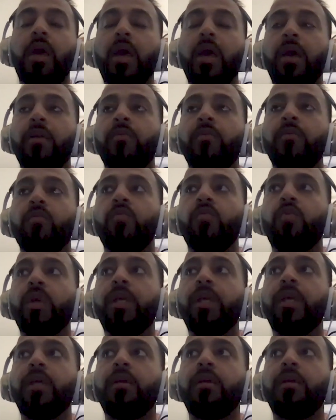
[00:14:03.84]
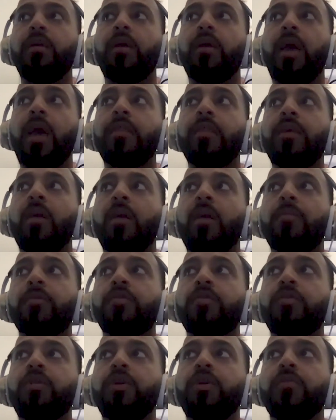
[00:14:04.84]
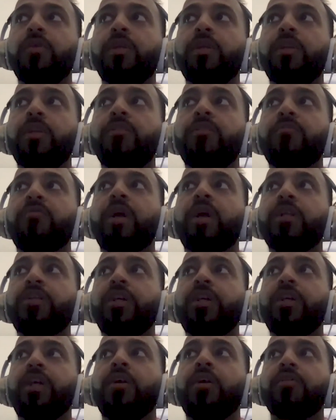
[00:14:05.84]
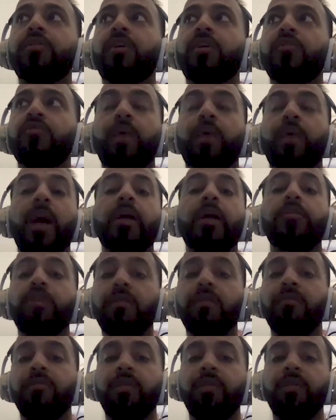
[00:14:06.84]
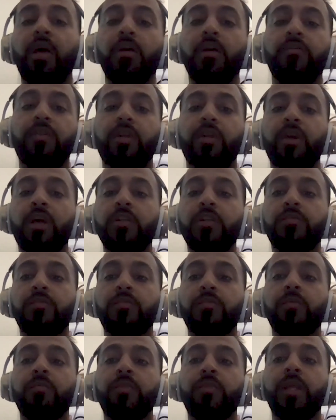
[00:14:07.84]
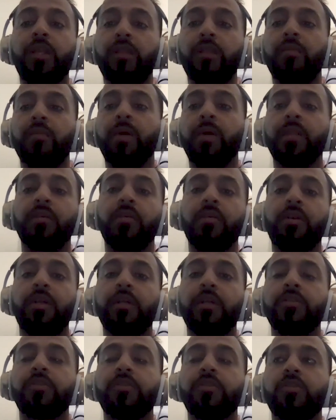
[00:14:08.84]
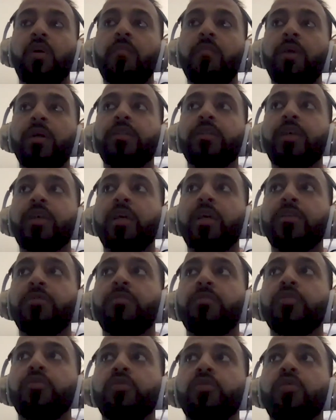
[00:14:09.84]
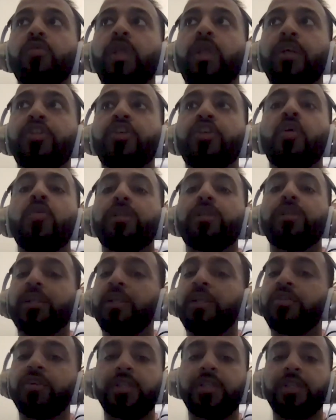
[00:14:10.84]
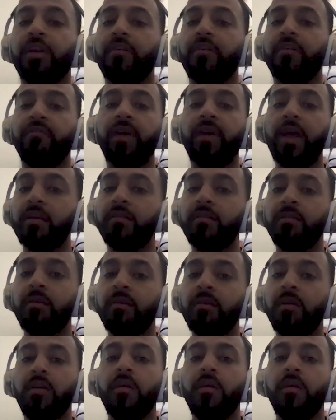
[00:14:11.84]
And we have the opportunity to really differentiate ourselves by driving value for the customer, meeting them at their needs. So amongst customers who like show us interest in an event,